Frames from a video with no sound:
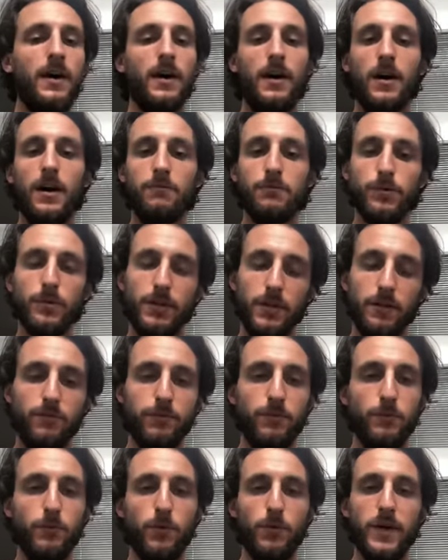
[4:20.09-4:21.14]
So he did a
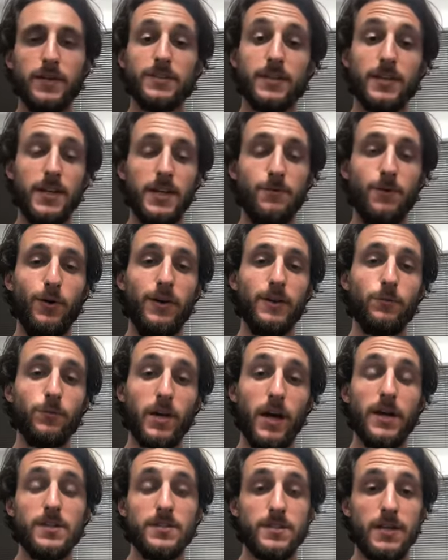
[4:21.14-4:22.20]
few more rounds of chemo and
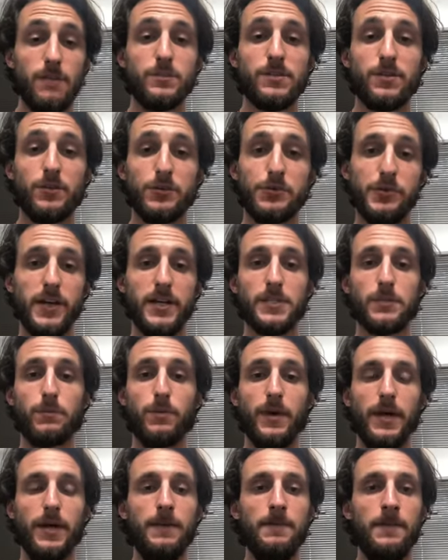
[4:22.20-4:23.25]
got a stem cell
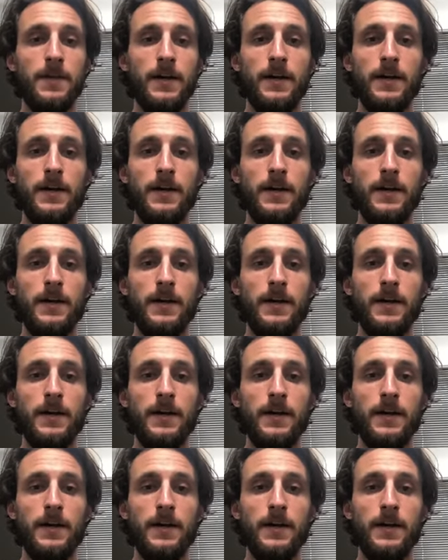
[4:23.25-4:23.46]
transplant.